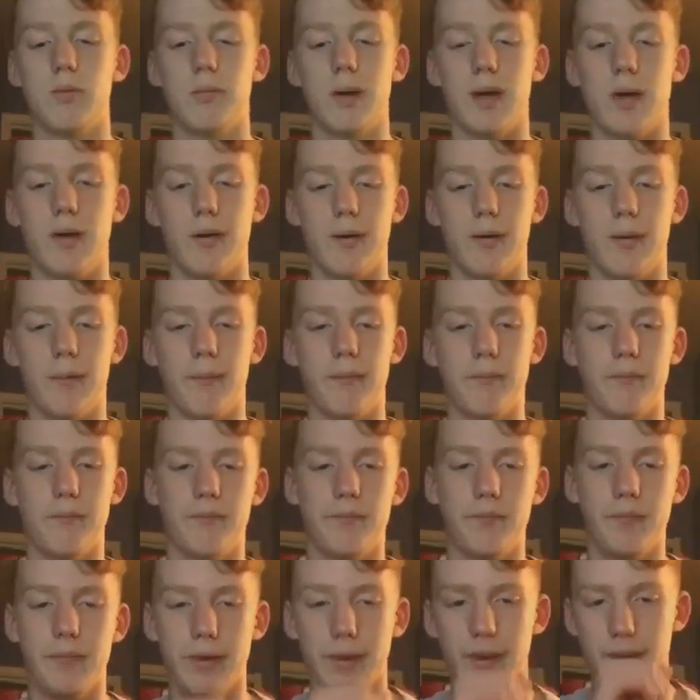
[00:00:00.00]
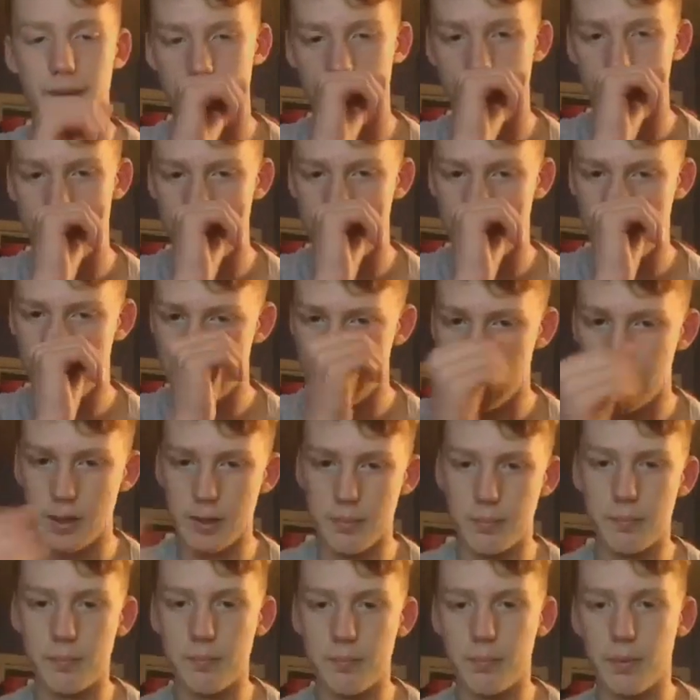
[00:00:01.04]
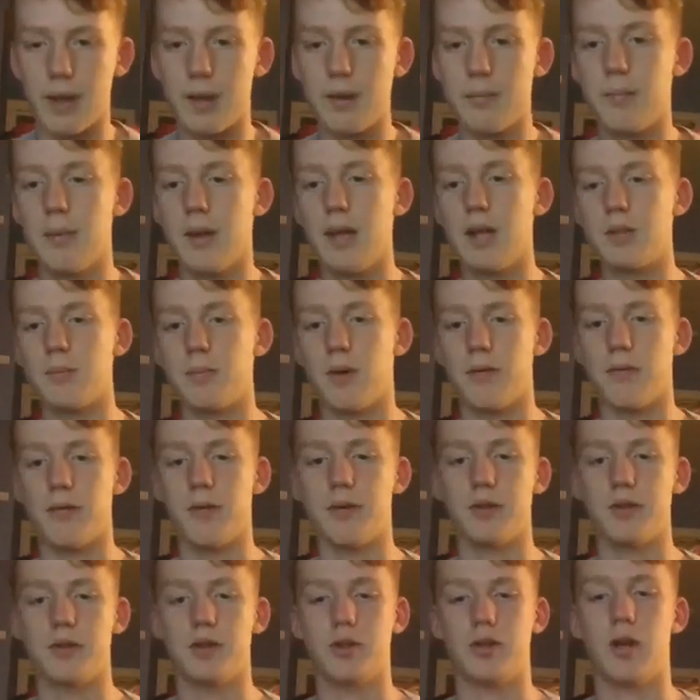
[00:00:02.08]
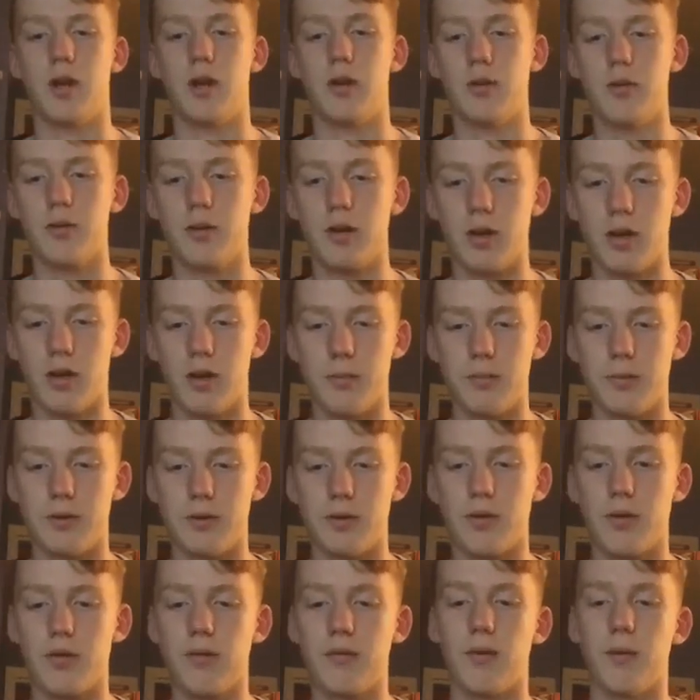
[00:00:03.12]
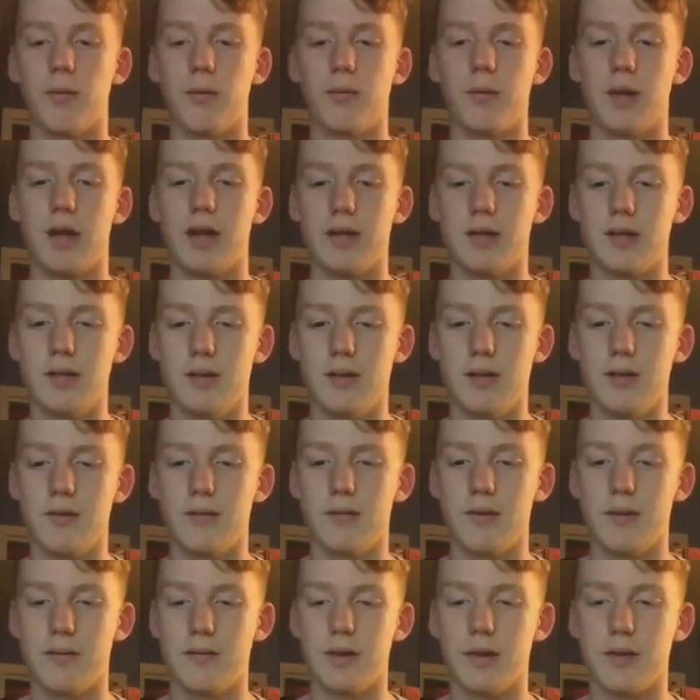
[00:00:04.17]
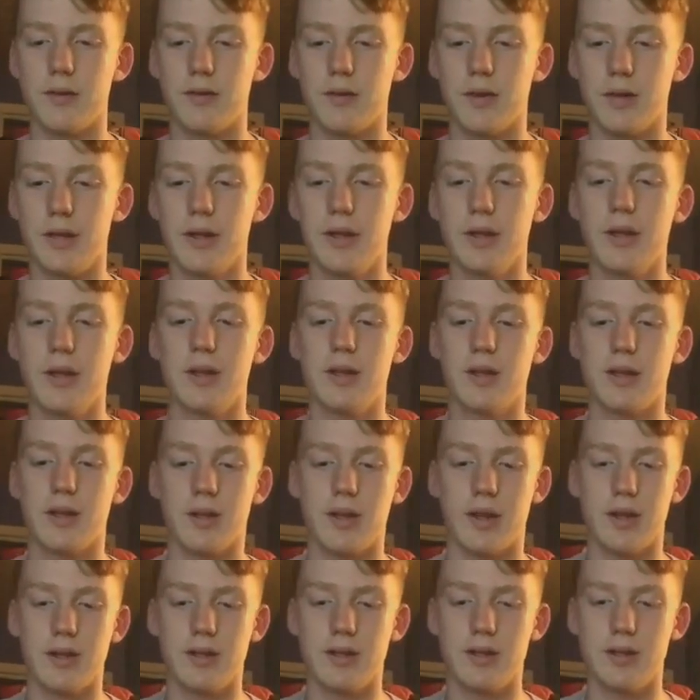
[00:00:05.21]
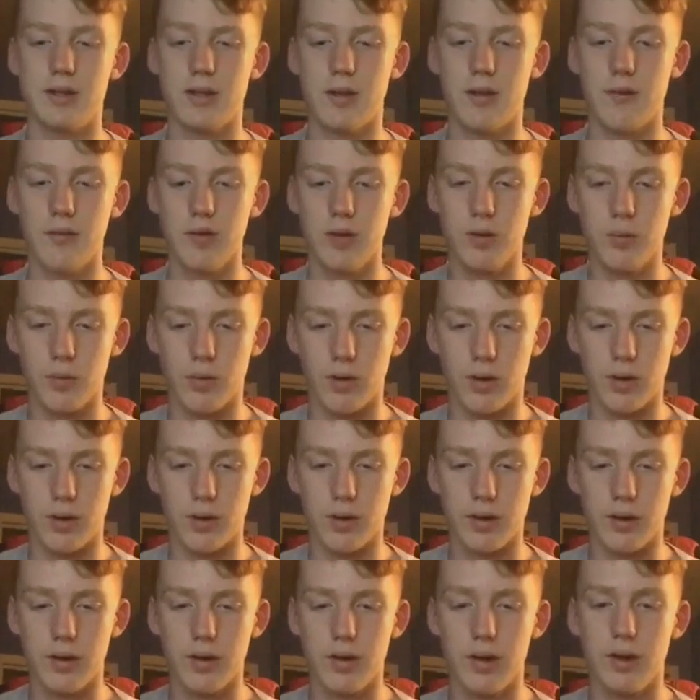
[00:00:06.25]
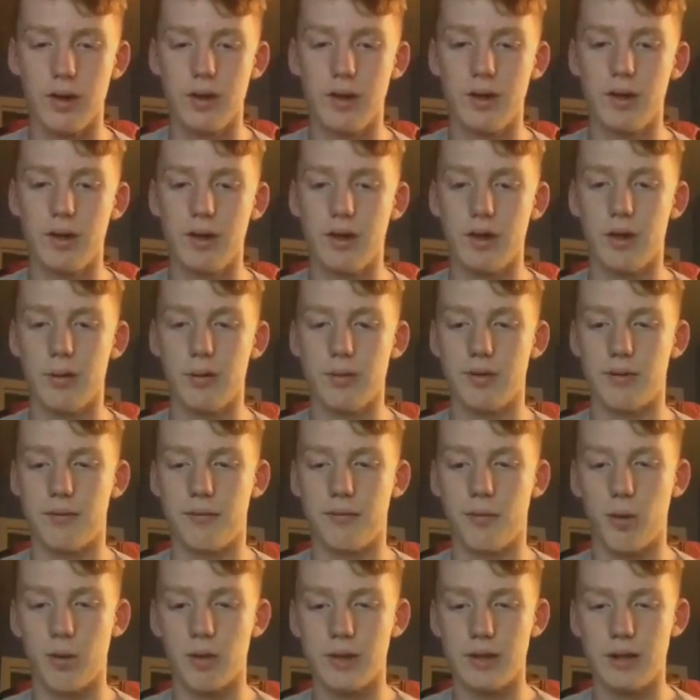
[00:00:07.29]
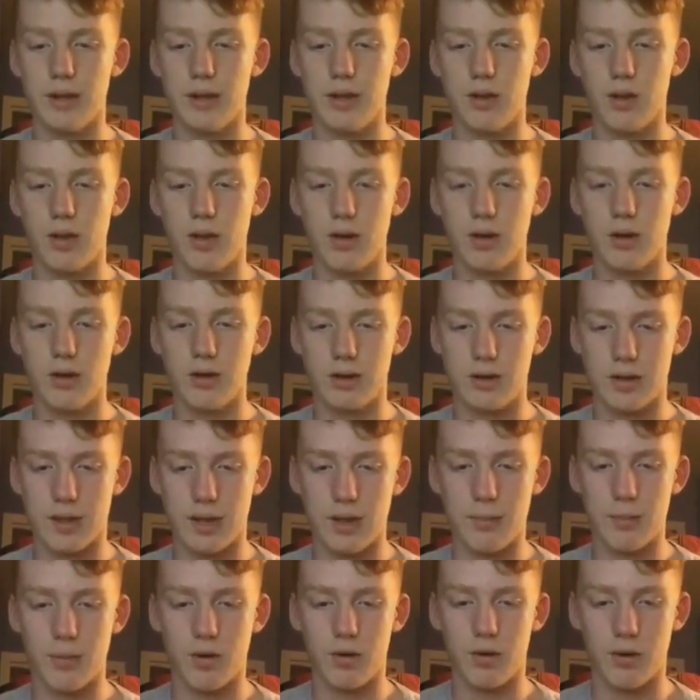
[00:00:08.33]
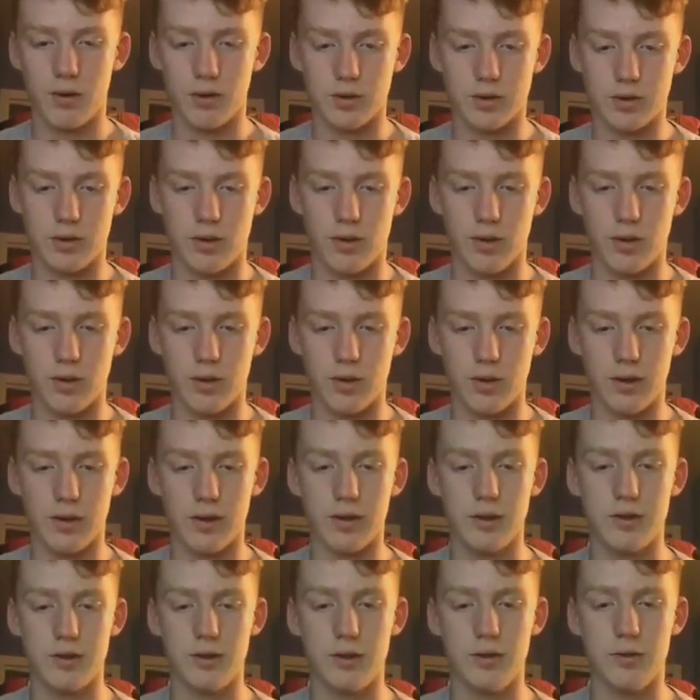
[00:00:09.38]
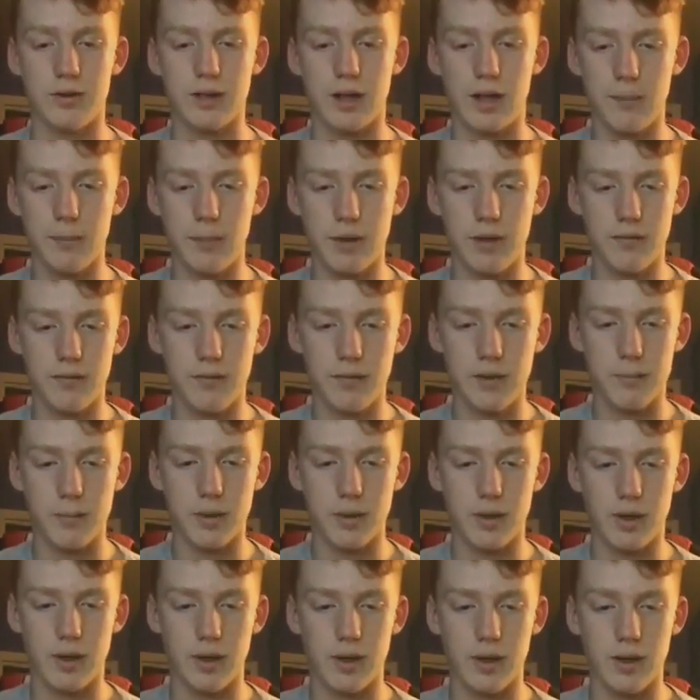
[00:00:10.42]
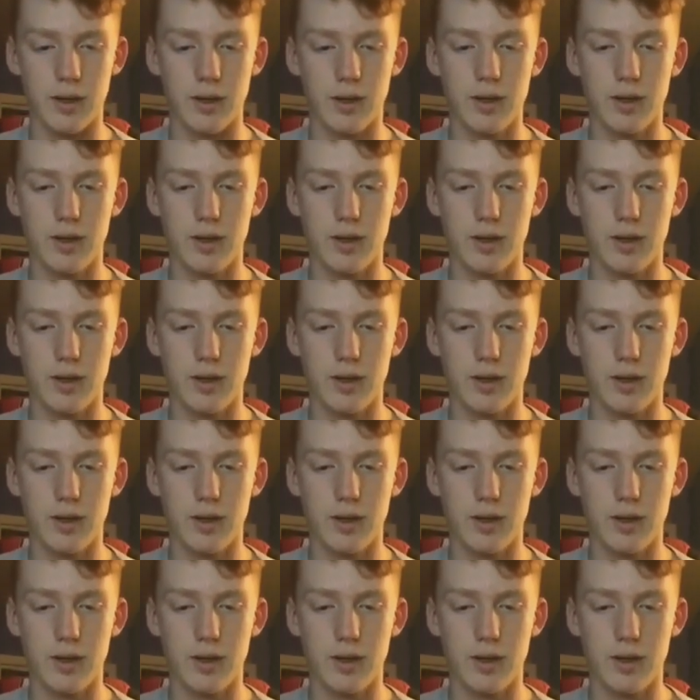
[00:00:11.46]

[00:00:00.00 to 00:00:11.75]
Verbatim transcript: you about him. He played baseball for Chicago Cubs from 1953 to 1971 he was a 14-time All-Star, two-time MVP,